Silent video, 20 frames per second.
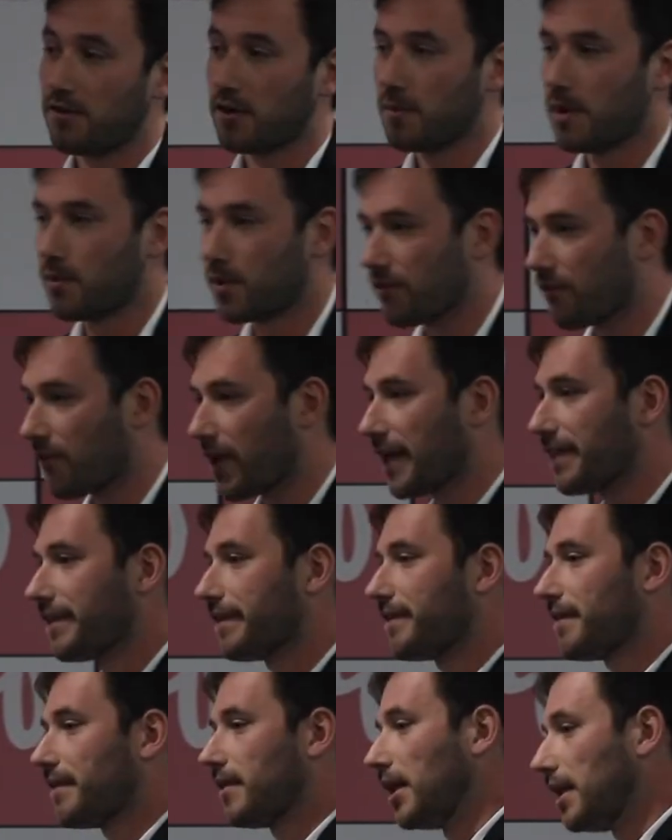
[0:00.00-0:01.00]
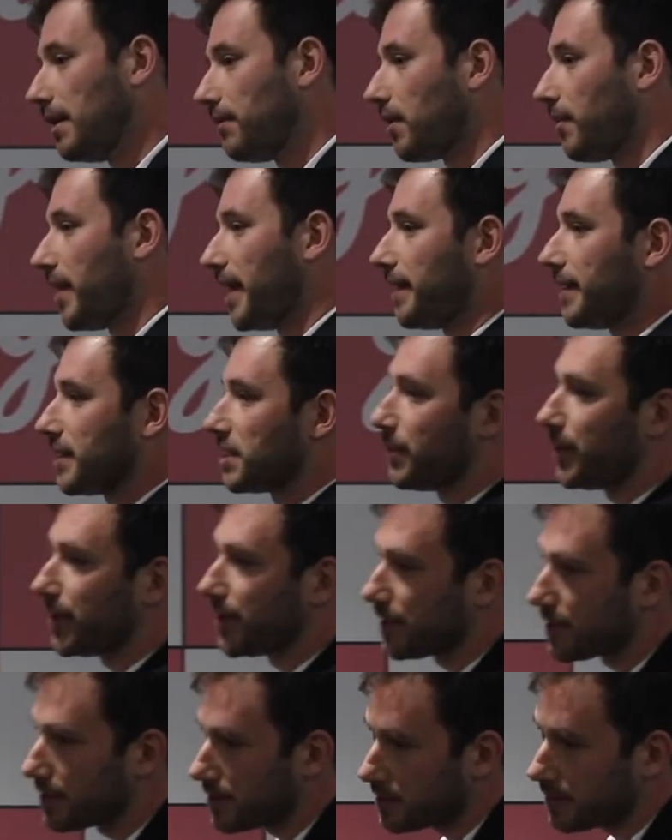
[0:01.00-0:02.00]
from our fans, deliver better
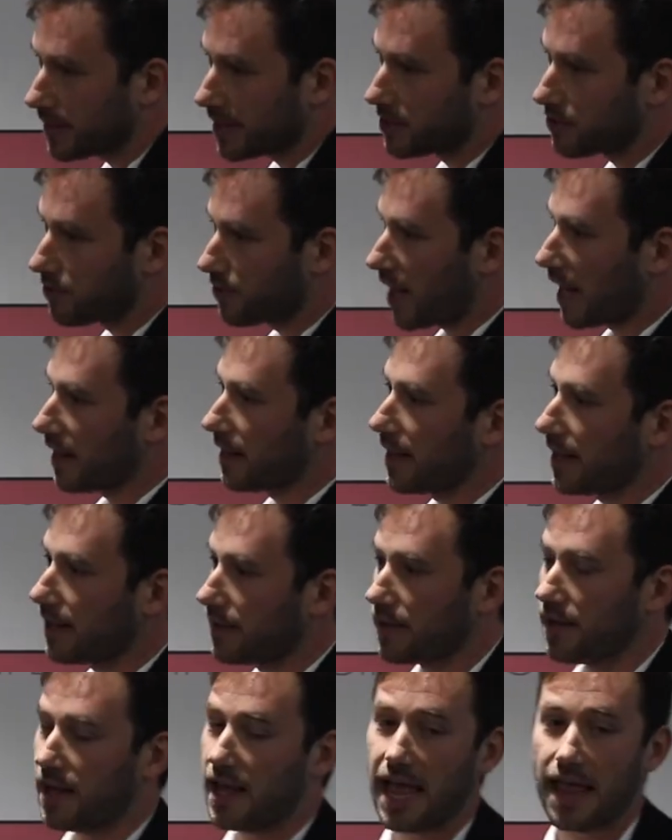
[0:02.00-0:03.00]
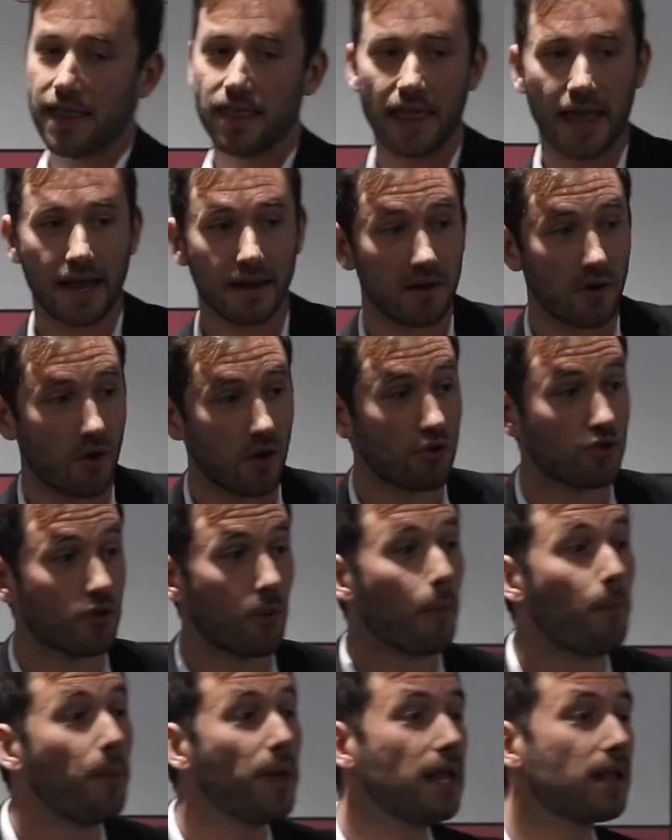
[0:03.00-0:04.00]
experiences based on that data, and then also
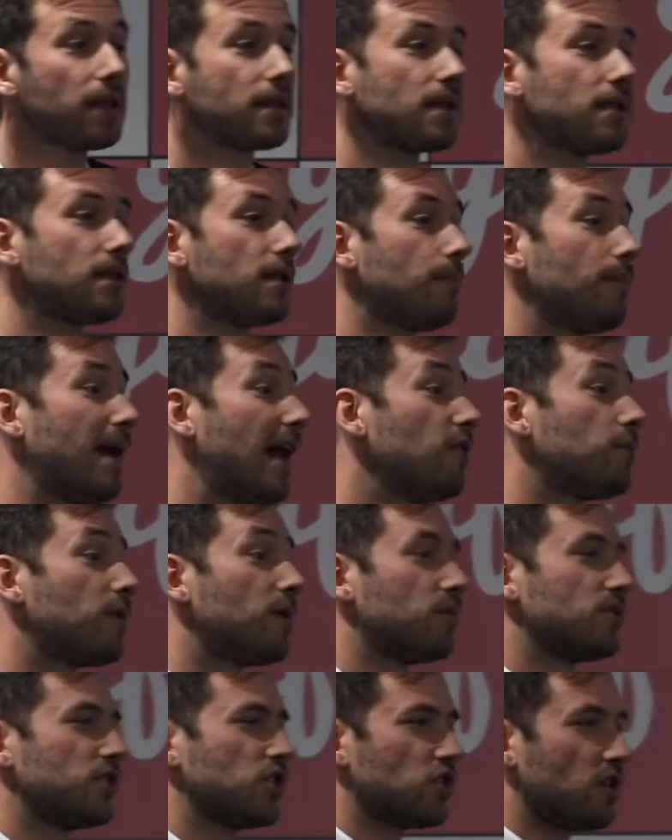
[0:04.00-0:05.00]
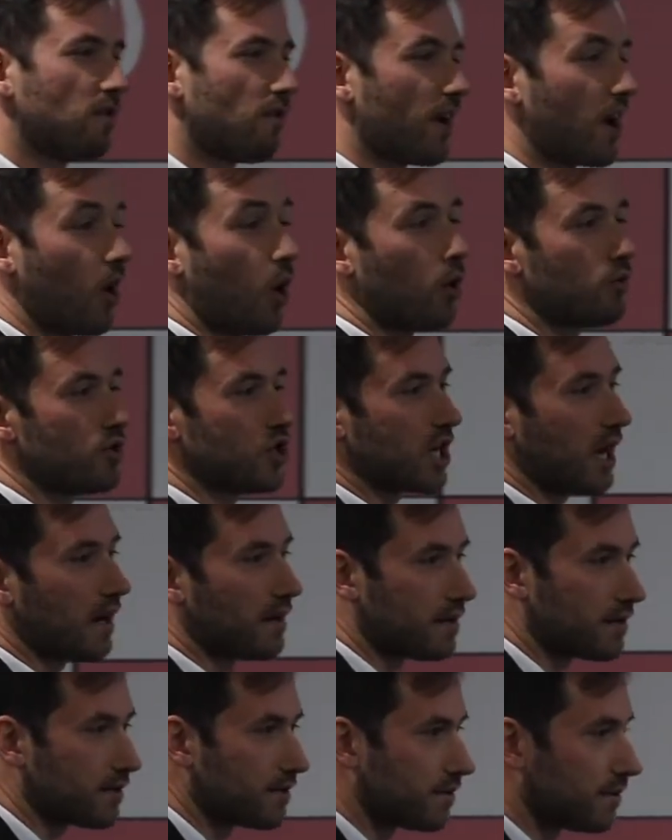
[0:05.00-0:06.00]
build the value proposition of our own
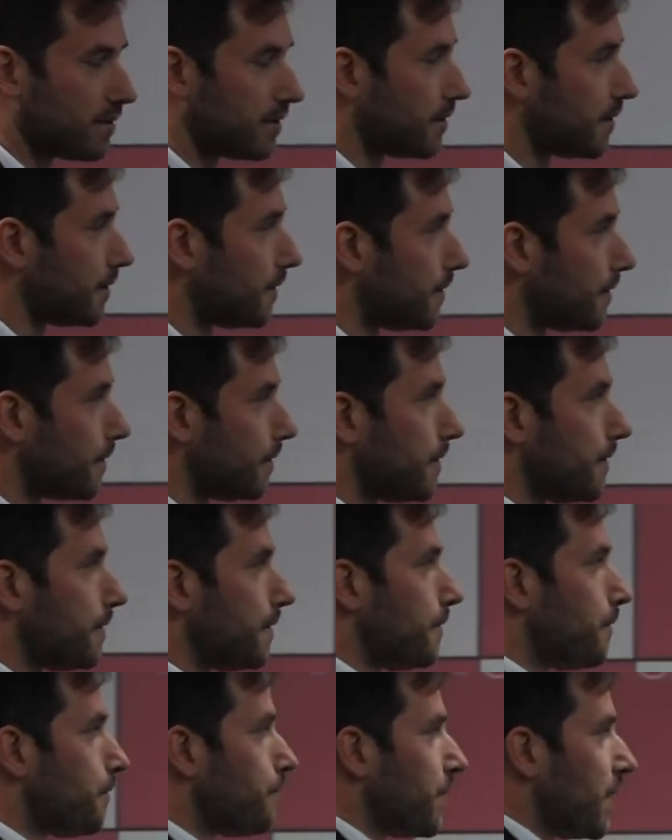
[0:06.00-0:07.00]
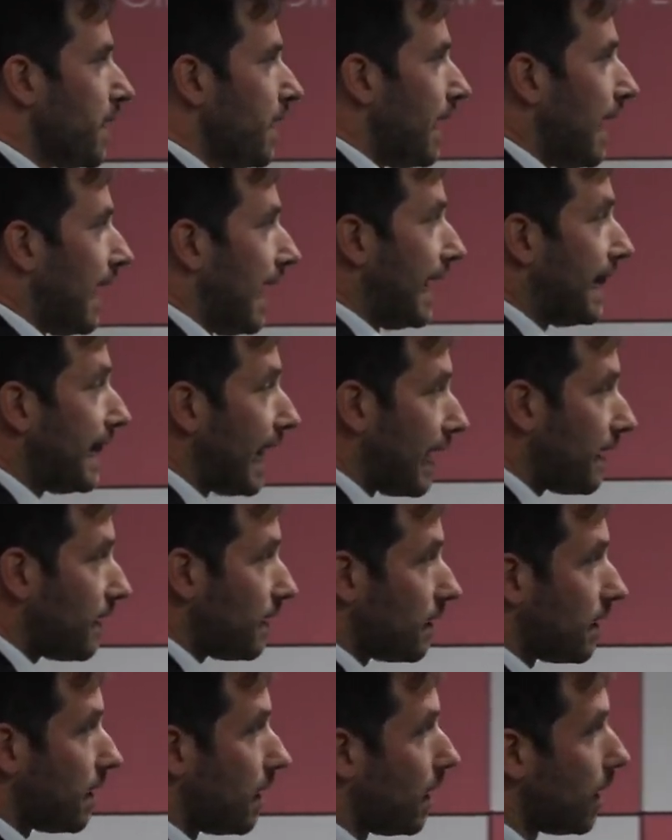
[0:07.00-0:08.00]
channels. And
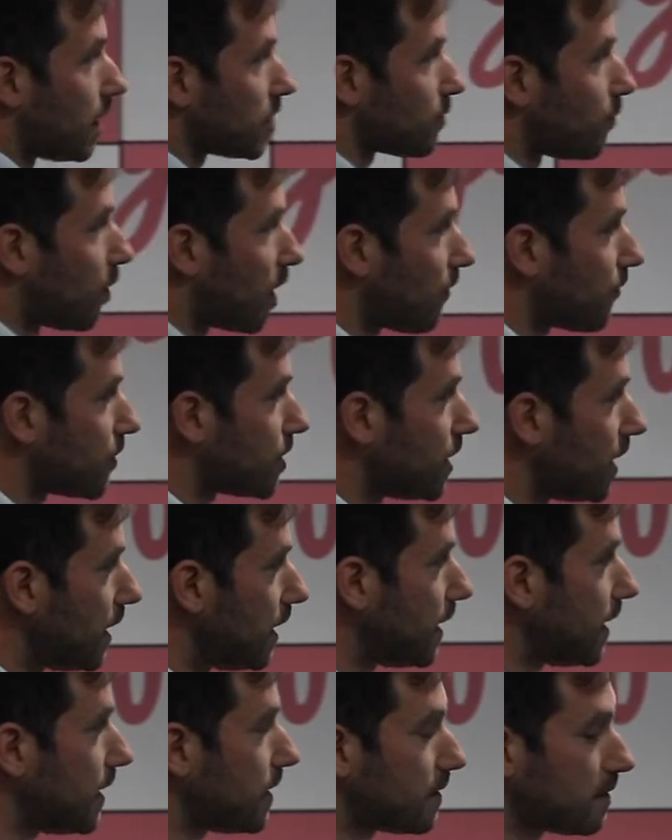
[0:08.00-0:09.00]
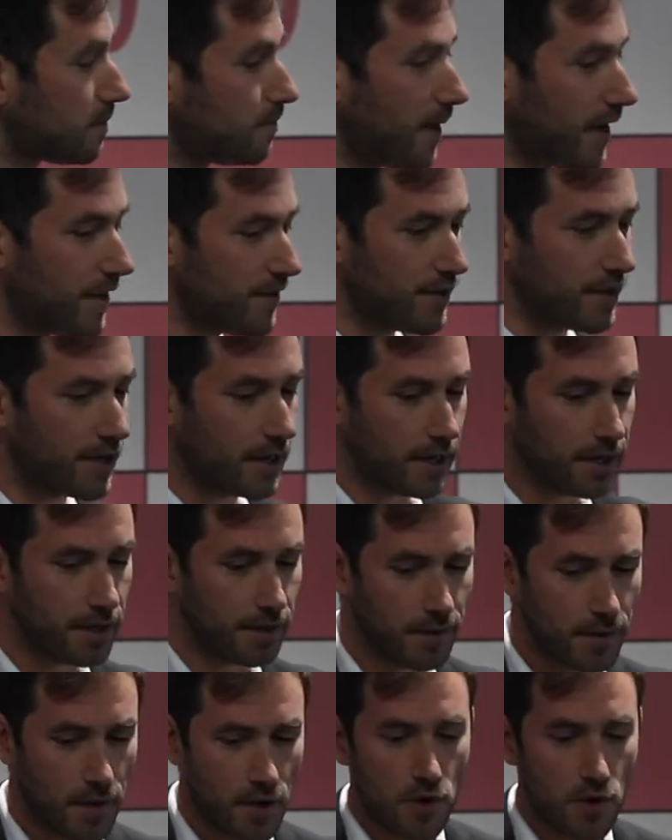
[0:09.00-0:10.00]
then smart facilities, basically,